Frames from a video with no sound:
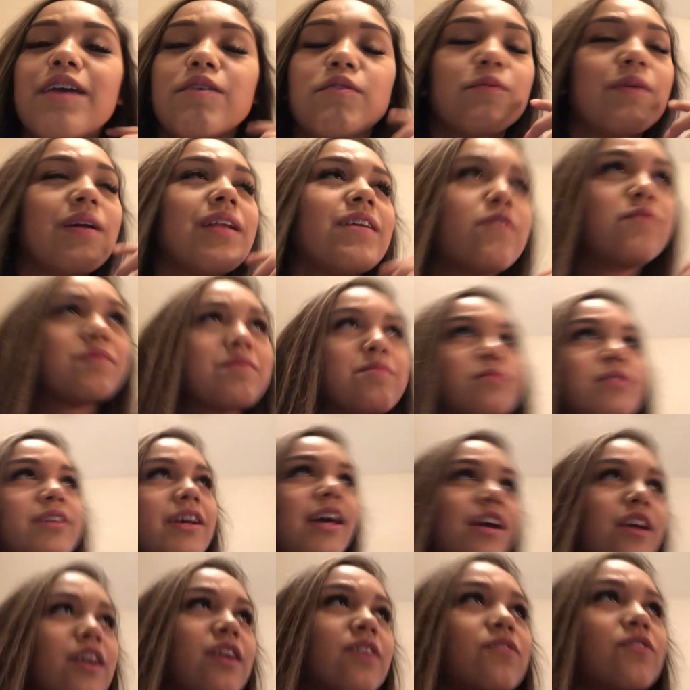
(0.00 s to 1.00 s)
Eight. We're waiting for people to
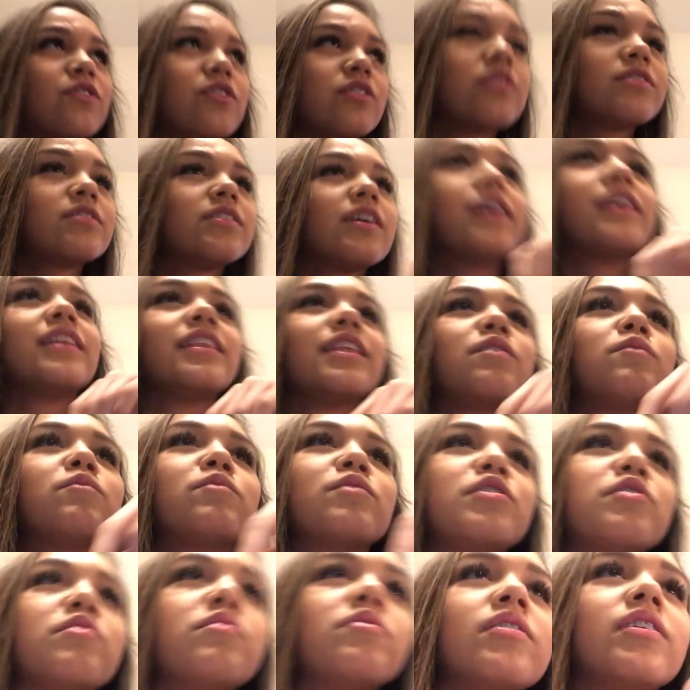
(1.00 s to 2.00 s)
get here first and then
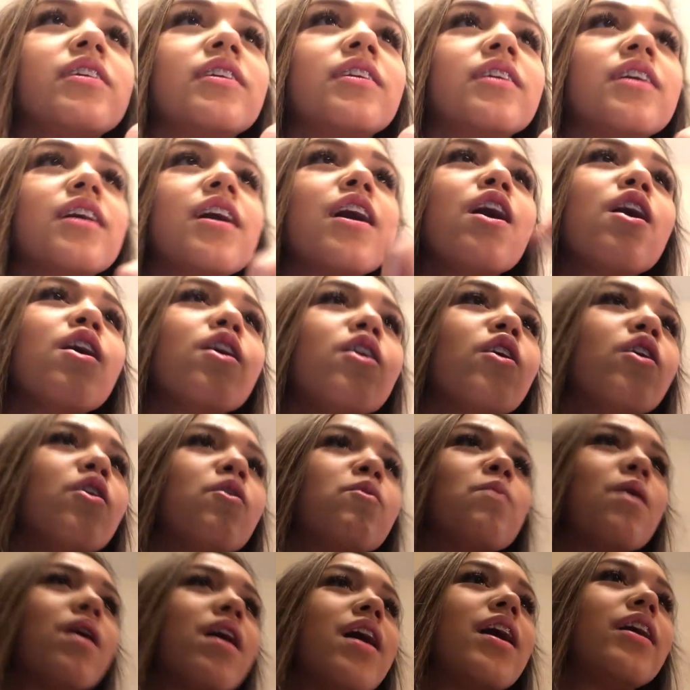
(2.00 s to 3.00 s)
we're doing a
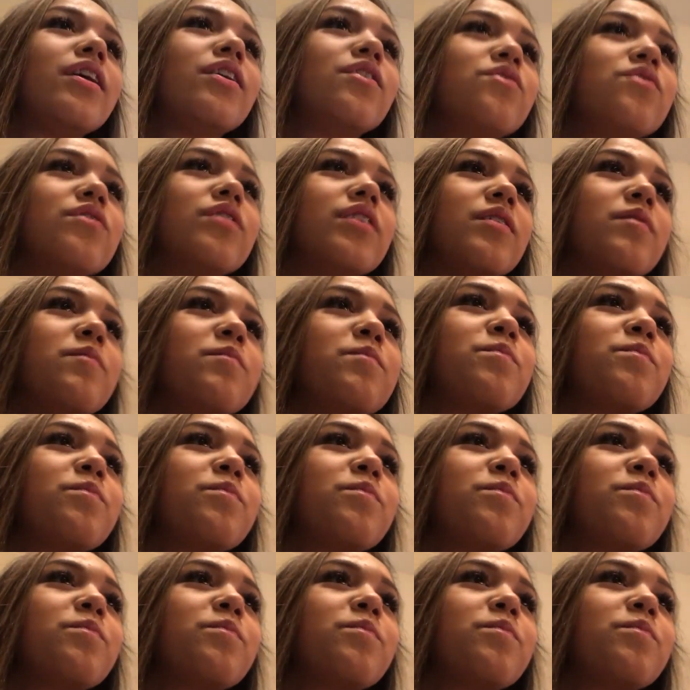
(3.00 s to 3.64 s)
white elephant.